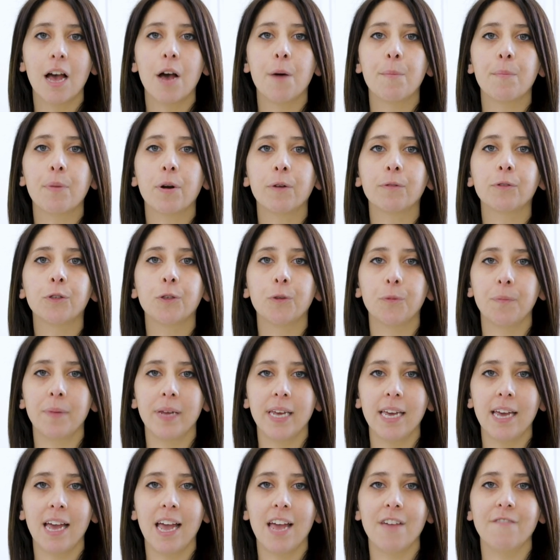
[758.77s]
proved to
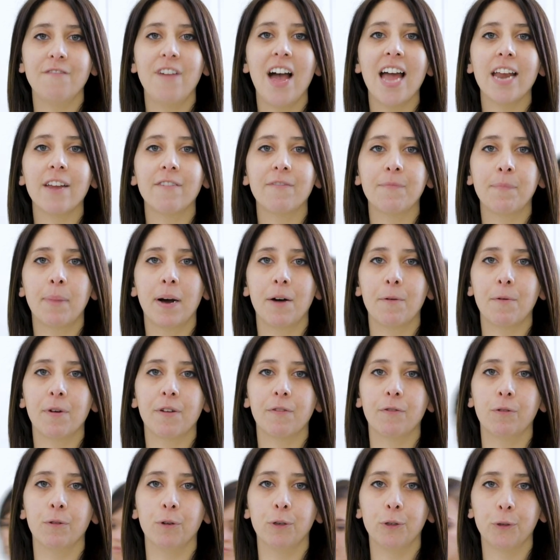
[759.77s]
be a very powerful